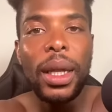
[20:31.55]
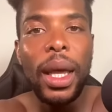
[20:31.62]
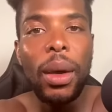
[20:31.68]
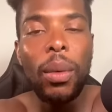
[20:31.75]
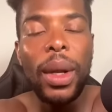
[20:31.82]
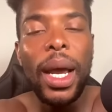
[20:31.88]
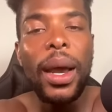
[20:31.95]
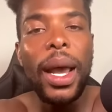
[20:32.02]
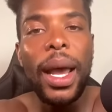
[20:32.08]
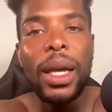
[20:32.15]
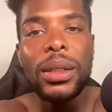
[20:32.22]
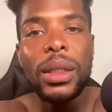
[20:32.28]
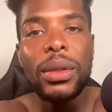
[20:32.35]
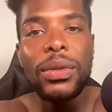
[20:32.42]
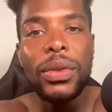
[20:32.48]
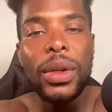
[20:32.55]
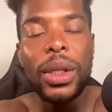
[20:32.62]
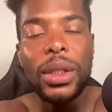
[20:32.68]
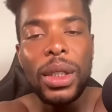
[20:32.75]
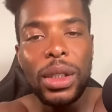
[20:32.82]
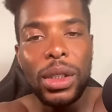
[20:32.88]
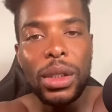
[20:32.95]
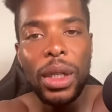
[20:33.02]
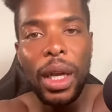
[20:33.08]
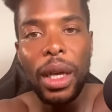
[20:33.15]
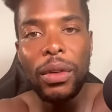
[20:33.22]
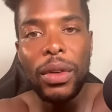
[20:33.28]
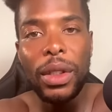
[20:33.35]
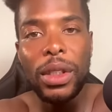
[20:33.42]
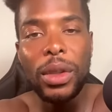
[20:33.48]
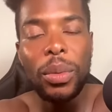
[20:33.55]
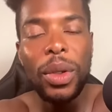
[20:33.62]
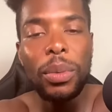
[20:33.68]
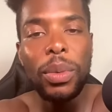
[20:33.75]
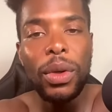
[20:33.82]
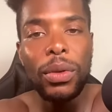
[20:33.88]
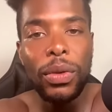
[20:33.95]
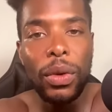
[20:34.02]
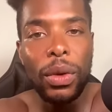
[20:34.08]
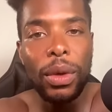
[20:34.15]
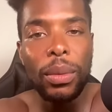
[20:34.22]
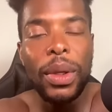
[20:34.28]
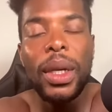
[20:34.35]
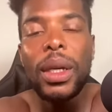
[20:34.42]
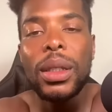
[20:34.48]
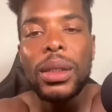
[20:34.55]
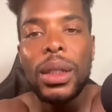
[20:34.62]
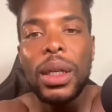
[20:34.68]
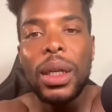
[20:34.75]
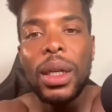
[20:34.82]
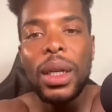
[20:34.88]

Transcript: that without asking for additional evidence to be put forward, because